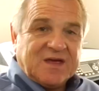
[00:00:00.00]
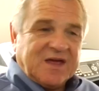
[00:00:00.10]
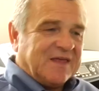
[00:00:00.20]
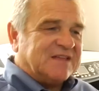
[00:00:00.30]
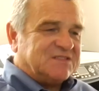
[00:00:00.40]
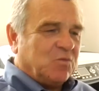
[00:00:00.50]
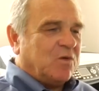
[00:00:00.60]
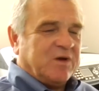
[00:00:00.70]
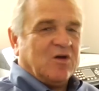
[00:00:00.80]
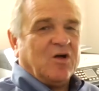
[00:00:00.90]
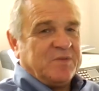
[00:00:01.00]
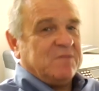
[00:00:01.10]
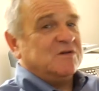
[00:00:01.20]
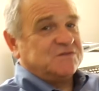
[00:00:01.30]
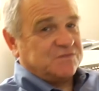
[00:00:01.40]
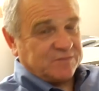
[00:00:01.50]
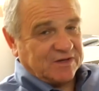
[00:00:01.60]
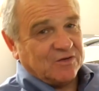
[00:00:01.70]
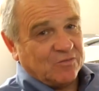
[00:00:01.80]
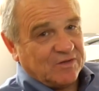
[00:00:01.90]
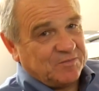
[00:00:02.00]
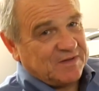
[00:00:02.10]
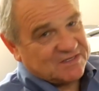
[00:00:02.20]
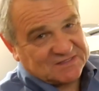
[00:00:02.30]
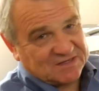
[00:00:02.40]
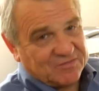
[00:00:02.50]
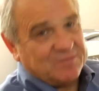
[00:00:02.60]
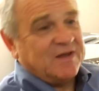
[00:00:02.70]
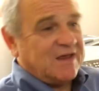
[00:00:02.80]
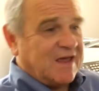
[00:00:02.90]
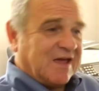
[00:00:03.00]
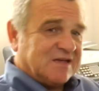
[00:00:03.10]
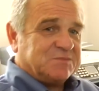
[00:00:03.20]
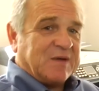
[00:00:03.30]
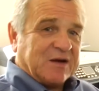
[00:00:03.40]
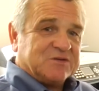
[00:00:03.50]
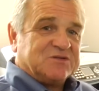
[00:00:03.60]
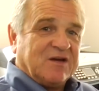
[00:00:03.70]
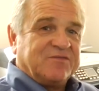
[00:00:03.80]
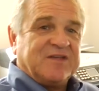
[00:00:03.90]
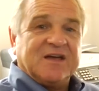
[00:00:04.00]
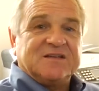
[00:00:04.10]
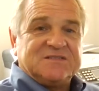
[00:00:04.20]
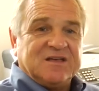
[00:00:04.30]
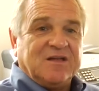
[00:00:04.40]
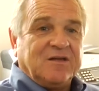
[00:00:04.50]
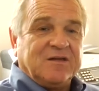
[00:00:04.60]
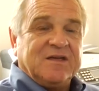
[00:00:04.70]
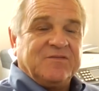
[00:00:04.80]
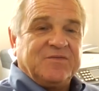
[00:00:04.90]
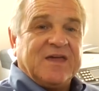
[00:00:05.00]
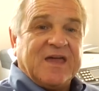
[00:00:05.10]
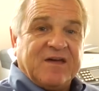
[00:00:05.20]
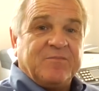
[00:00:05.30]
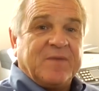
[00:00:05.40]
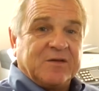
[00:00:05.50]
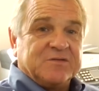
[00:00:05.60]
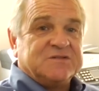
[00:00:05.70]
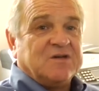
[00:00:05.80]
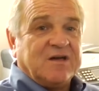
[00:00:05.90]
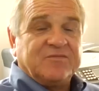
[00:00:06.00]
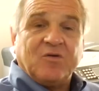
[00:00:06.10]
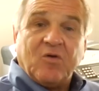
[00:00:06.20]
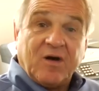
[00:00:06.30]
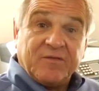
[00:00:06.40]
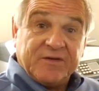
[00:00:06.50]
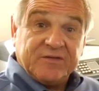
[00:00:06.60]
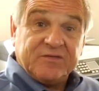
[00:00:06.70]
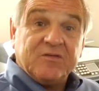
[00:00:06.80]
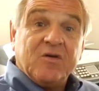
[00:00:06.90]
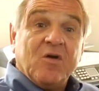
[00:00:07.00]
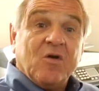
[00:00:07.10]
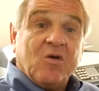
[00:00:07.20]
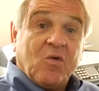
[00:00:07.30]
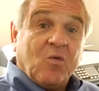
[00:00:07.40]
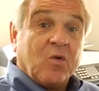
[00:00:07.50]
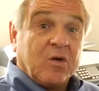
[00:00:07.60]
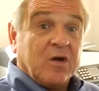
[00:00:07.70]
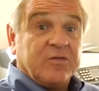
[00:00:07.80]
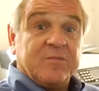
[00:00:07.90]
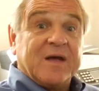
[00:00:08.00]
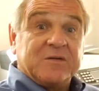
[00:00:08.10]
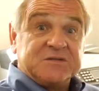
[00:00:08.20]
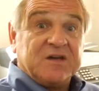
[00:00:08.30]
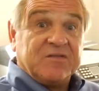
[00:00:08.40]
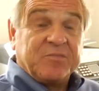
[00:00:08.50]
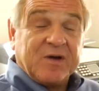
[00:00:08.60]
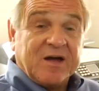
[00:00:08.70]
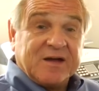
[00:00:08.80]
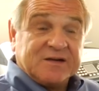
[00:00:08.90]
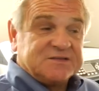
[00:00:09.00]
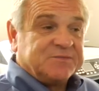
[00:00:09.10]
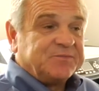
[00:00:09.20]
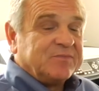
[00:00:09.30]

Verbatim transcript: And that's the one we'd all be most familiar with because everybody has Microsoft Excel if they have Microsoft Office or other Microsoft products.